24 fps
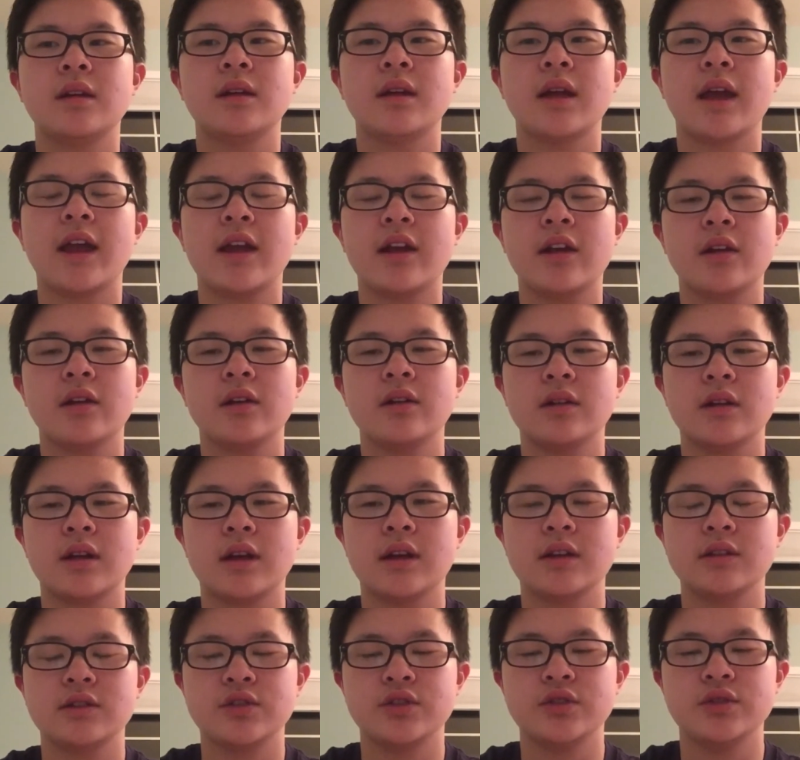Hair,
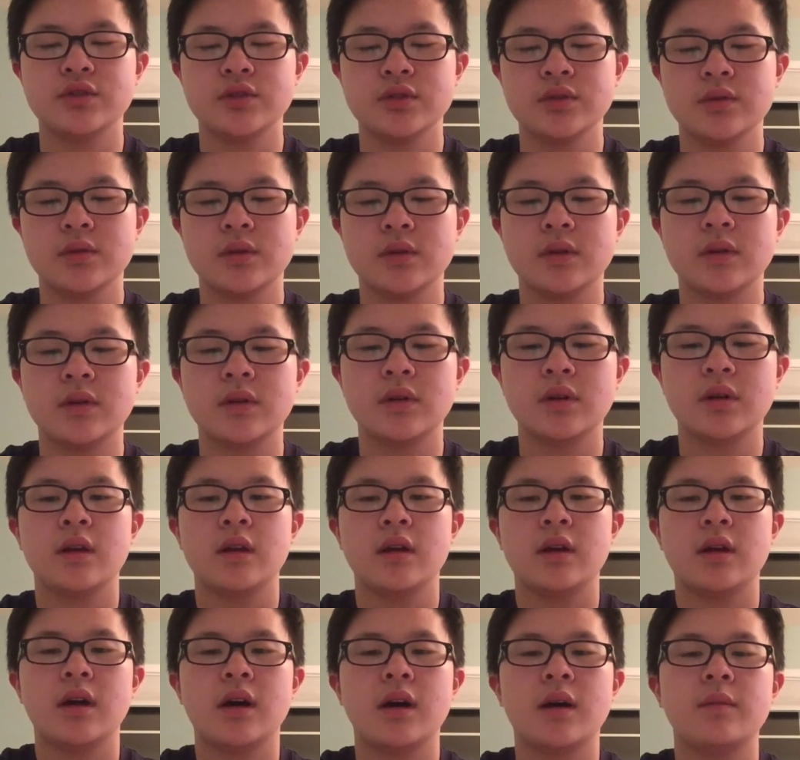as usual,
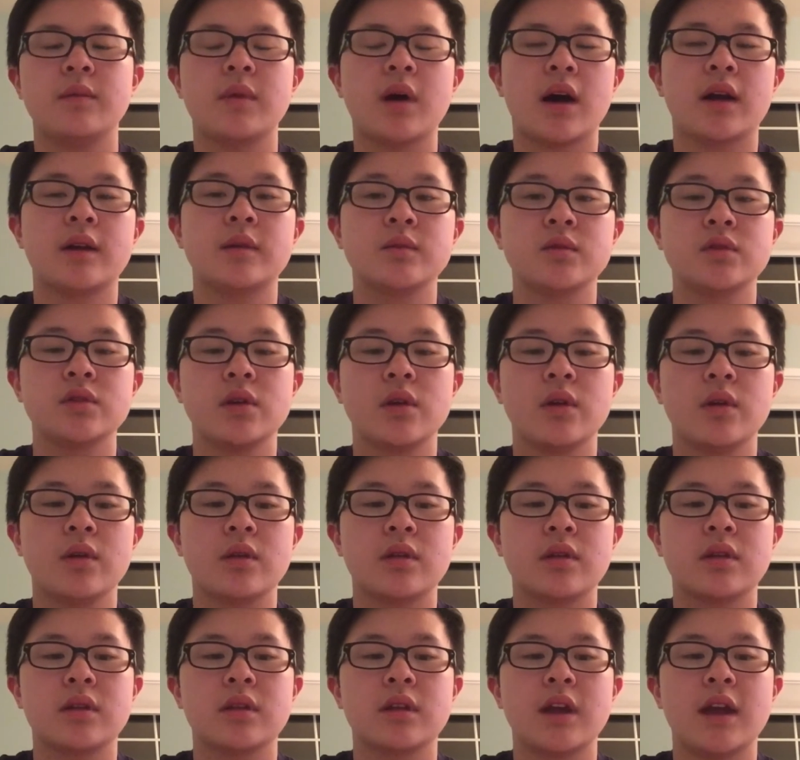um, bottom
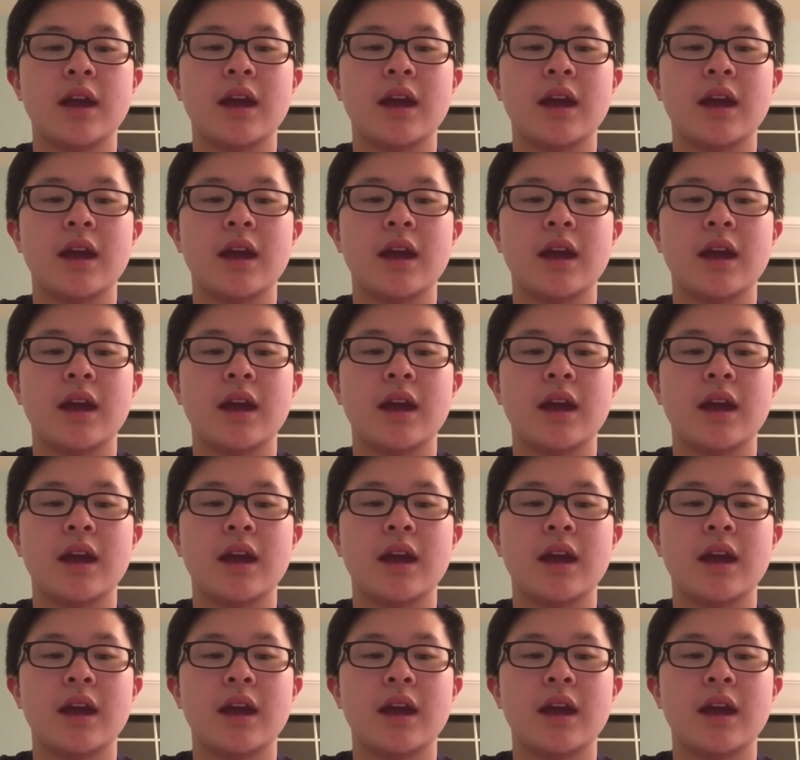growth,